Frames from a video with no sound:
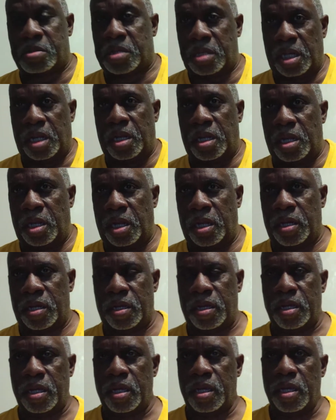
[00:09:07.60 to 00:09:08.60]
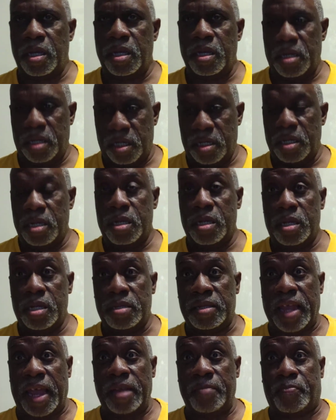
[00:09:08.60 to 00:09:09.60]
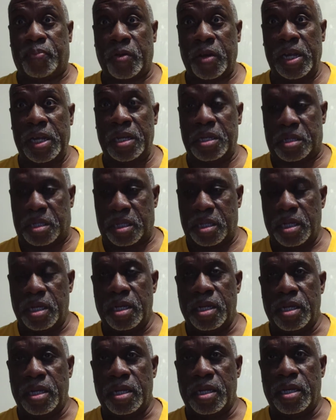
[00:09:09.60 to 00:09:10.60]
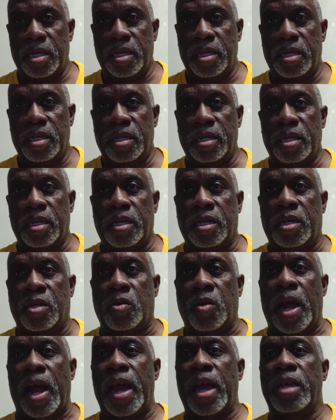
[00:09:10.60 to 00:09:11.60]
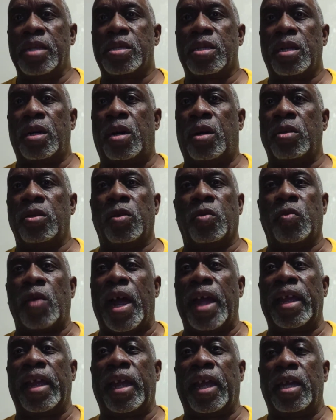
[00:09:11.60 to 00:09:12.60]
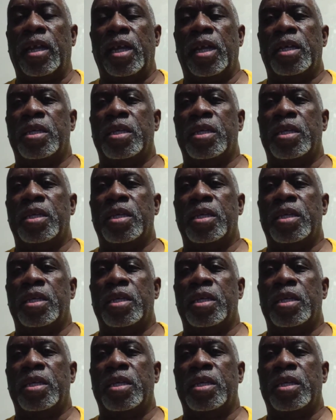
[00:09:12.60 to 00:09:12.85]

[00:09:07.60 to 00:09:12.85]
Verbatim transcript: you see in here. They preached Christ on the right hand.